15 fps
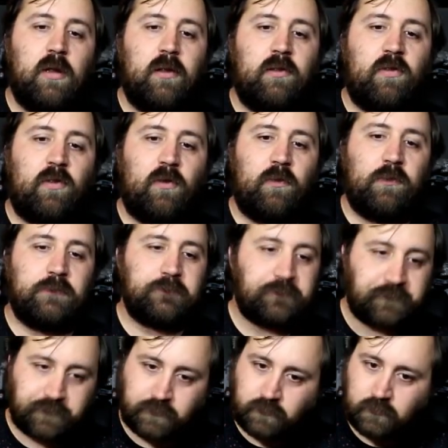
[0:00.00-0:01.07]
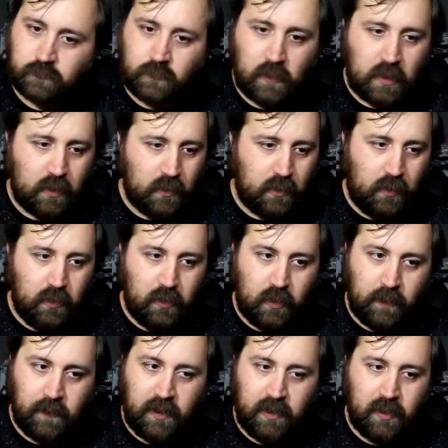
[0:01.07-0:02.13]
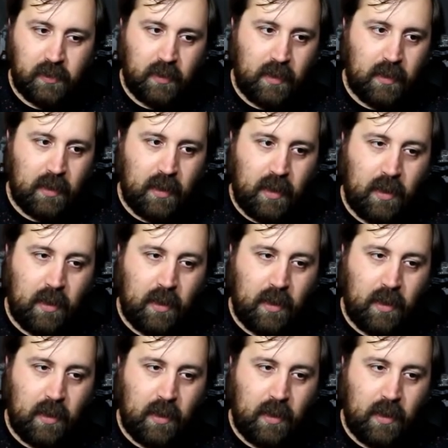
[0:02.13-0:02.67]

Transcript: So, I mean, I,